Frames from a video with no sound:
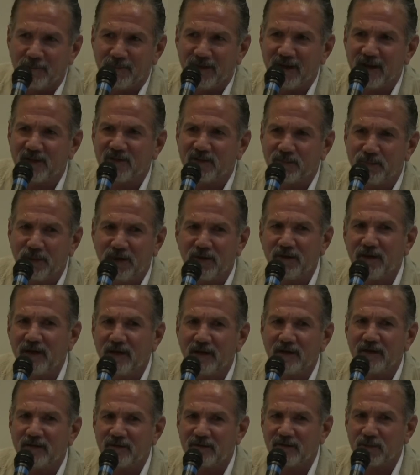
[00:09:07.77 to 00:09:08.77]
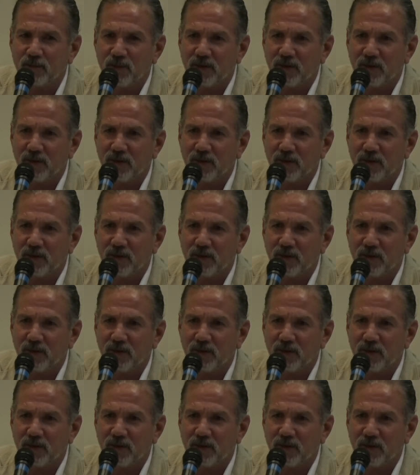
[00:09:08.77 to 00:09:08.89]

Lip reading: experience